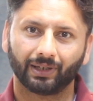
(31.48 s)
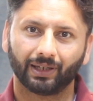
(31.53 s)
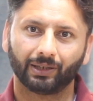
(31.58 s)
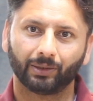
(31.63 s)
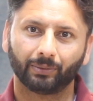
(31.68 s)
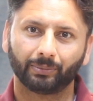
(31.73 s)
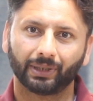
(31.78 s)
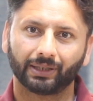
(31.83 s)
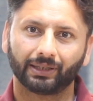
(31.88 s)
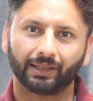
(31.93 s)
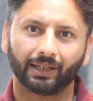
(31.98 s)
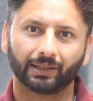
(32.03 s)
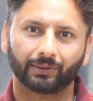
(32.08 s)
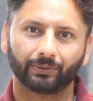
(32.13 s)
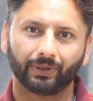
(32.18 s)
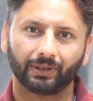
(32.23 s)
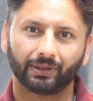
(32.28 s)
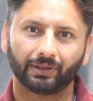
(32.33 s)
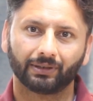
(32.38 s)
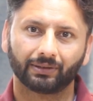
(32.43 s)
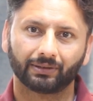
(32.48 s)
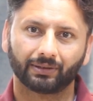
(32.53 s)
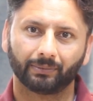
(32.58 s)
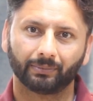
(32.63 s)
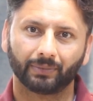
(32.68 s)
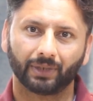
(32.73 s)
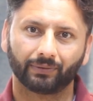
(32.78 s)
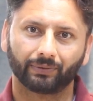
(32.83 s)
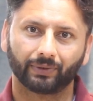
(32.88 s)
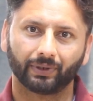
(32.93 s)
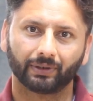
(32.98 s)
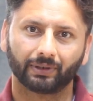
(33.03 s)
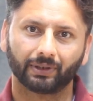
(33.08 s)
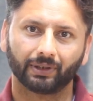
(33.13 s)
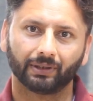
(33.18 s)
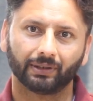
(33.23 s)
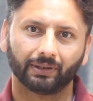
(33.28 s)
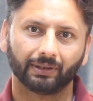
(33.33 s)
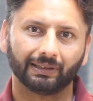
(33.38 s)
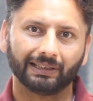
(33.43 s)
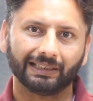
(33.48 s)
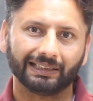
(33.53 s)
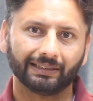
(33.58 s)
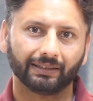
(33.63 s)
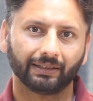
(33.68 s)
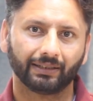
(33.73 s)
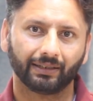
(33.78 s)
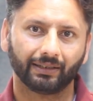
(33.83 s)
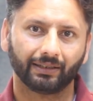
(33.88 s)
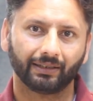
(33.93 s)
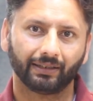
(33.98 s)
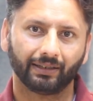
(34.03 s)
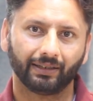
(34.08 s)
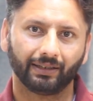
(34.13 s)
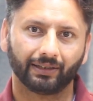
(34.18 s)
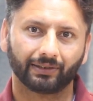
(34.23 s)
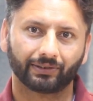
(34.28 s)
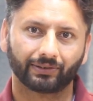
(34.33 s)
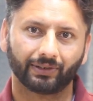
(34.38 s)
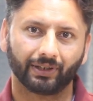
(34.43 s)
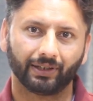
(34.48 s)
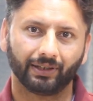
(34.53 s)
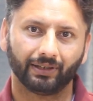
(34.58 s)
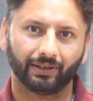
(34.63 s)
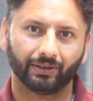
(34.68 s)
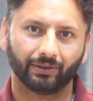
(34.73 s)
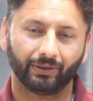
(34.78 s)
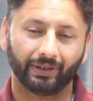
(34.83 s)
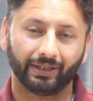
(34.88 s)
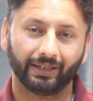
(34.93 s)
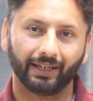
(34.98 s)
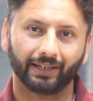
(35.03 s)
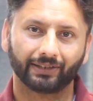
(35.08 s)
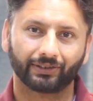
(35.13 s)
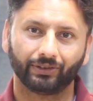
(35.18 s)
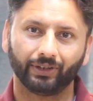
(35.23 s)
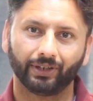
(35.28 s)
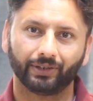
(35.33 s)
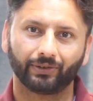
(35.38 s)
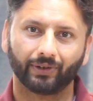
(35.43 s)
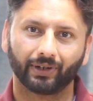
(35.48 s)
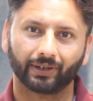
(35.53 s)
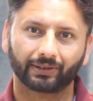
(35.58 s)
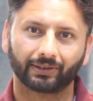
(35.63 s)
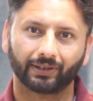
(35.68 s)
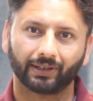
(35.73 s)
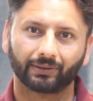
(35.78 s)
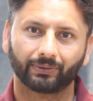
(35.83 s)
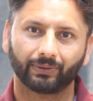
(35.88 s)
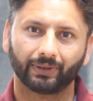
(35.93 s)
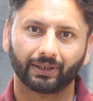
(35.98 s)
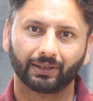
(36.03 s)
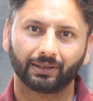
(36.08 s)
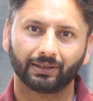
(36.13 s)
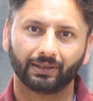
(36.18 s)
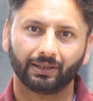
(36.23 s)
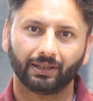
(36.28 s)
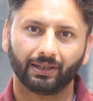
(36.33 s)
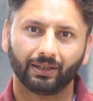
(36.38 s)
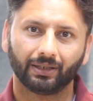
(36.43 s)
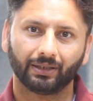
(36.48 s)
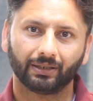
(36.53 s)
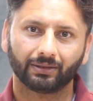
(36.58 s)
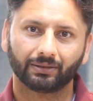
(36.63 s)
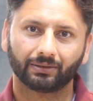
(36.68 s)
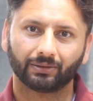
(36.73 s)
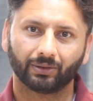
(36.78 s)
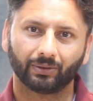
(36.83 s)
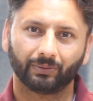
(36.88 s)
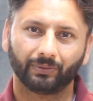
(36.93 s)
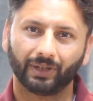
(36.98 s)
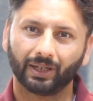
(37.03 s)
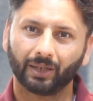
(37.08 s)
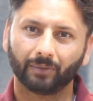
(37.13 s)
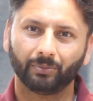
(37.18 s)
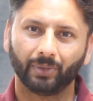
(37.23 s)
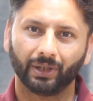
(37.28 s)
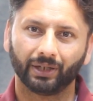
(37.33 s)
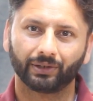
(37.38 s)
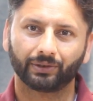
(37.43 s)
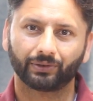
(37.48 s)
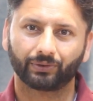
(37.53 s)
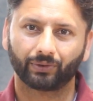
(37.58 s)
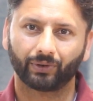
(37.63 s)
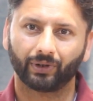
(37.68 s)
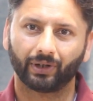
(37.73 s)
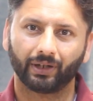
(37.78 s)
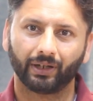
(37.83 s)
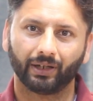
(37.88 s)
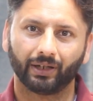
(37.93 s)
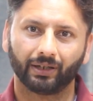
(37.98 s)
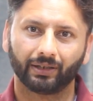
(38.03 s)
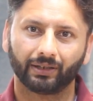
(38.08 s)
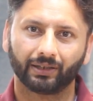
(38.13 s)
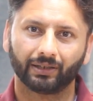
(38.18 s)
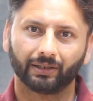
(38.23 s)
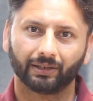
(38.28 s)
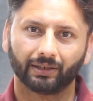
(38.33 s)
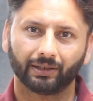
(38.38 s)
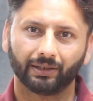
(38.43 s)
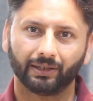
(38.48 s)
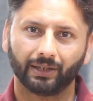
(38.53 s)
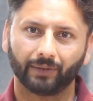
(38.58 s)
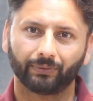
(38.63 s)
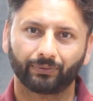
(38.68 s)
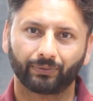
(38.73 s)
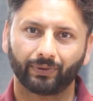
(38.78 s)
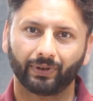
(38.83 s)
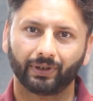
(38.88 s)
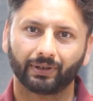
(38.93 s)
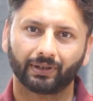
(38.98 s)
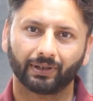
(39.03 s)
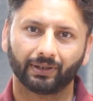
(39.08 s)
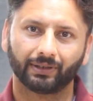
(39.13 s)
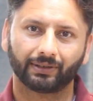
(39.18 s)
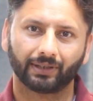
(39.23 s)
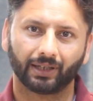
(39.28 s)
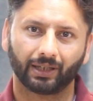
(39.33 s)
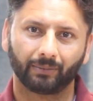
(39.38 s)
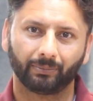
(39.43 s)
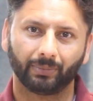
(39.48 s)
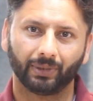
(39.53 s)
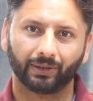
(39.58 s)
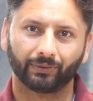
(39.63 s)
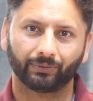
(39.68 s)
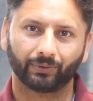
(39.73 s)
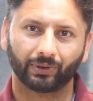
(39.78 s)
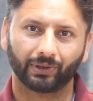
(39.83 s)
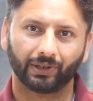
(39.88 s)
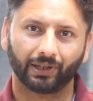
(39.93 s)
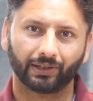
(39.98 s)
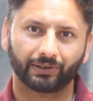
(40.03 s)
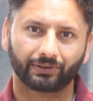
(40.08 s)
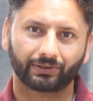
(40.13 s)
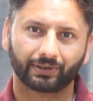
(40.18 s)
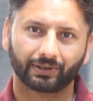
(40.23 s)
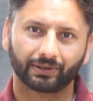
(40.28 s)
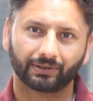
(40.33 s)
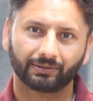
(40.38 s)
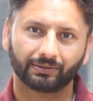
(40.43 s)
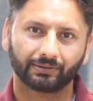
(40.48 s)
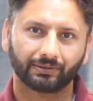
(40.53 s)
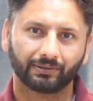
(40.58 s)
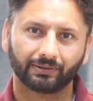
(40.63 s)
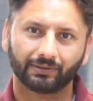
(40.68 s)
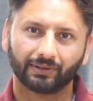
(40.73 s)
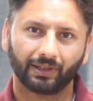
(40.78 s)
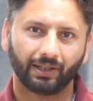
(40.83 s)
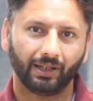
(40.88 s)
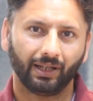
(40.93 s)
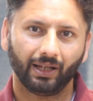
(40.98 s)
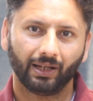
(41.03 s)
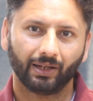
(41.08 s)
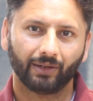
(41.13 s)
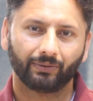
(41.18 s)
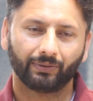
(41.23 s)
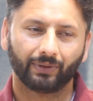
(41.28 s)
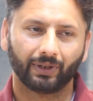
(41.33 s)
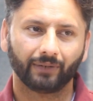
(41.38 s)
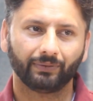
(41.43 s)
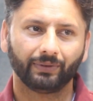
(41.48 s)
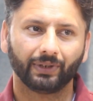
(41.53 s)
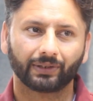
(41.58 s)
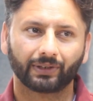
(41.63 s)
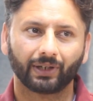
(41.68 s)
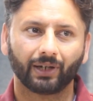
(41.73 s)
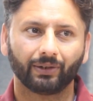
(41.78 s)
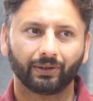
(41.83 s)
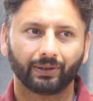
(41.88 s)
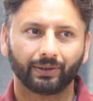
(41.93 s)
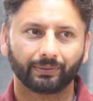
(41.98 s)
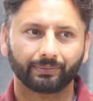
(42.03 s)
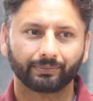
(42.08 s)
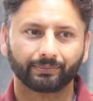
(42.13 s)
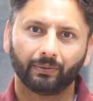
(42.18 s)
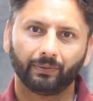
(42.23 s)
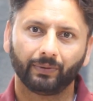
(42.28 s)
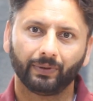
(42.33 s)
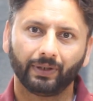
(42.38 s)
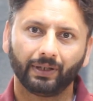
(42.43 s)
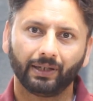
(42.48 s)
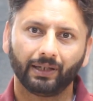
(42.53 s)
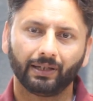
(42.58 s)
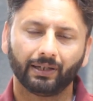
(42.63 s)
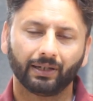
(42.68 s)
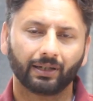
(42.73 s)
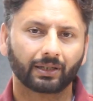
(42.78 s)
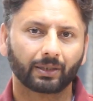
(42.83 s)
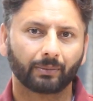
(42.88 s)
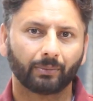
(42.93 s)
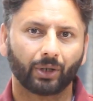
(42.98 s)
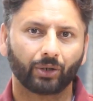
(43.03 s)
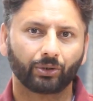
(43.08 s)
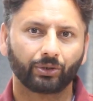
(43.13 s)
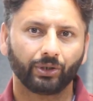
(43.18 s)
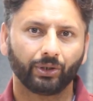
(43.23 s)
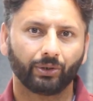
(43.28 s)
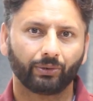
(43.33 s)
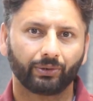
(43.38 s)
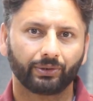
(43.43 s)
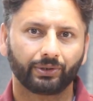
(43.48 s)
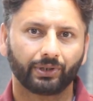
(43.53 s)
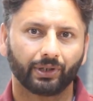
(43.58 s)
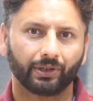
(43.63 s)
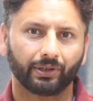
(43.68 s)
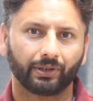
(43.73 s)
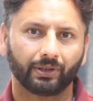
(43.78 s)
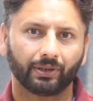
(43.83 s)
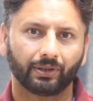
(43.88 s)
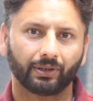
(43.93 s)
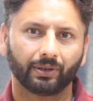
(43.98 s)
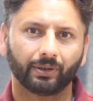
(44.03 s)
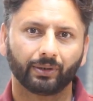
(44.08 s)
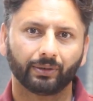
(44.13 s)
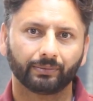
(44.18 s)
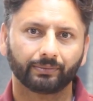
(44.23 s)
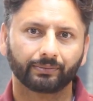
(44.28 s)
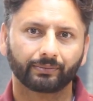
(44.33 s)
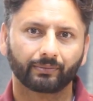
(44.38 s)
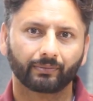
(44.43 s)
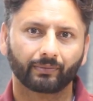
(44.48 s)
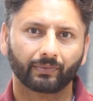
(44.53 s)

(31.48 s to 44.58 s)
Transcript: allopathy as well, some different EST or ADHD drugs as well. So we have been trying different therapies for last 5 years now. We learned about NeuroGen